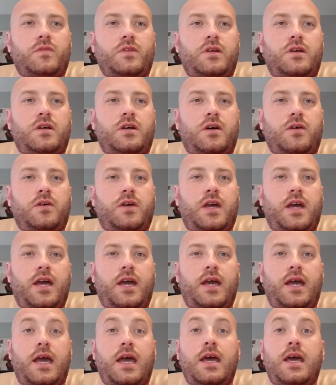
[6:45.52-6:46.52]

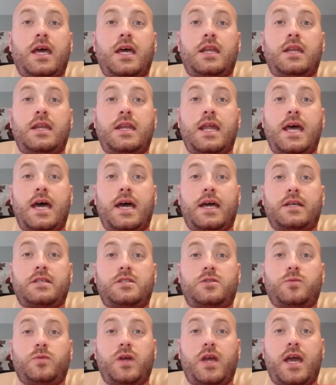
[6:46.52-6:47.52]
Okay, and
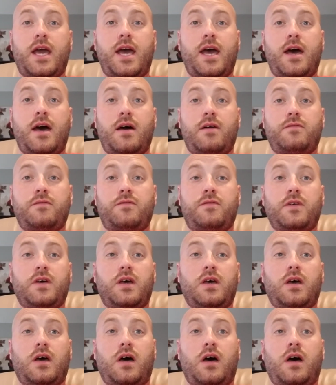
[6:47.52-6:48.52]
next we have
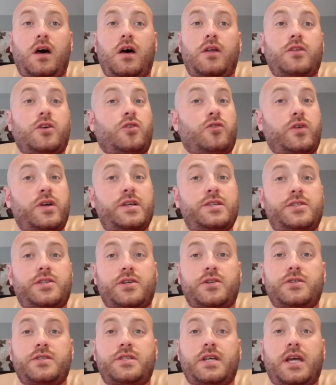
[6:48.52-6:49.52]
the
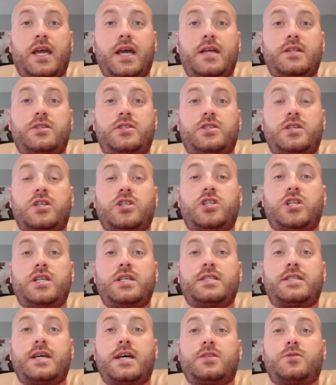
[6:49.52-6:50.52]
Greasers against
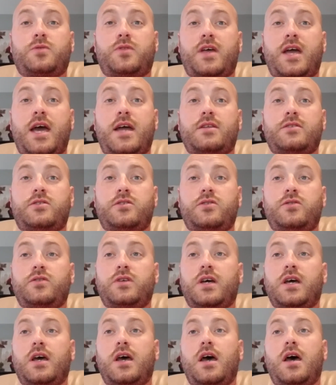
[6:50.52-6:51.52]
Cheeseheads with Attitude.
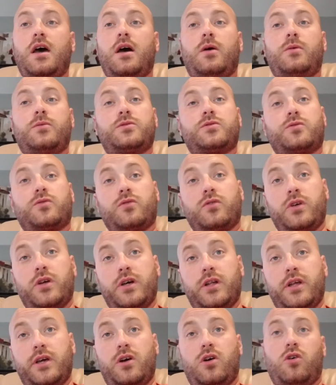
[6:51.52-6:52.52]
I was
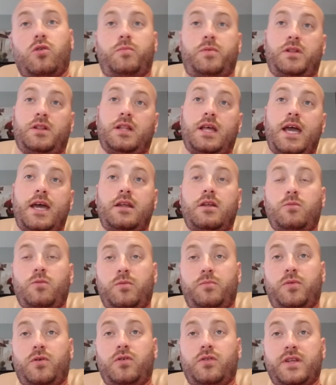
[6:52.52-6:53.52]
really hoping Landon
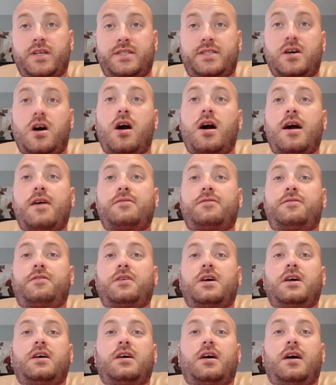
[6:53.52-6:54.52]
would pull this off
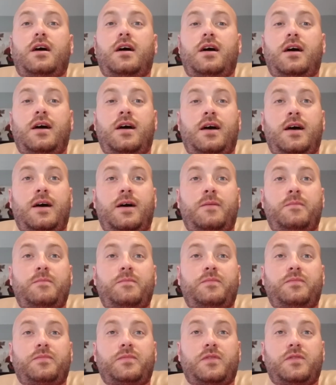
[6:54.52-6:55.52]

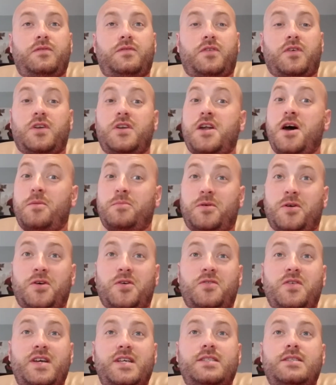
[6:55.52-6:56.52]
for a number
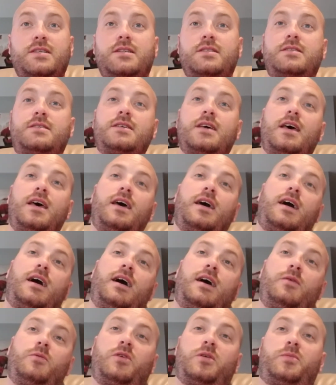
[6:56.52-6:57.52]
of reasons.
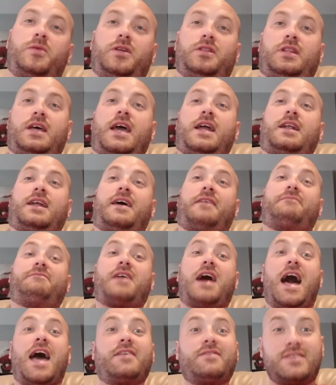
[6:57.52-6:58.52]
It would have put Landon at
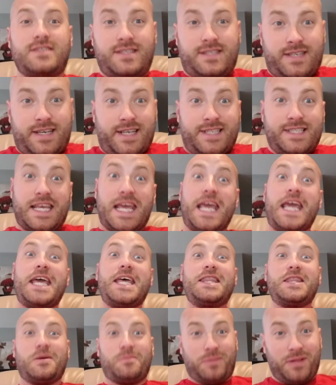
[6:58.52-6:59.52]
5-6
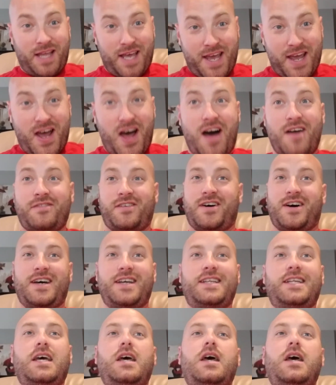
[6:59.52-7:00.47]
in the playoff hunt,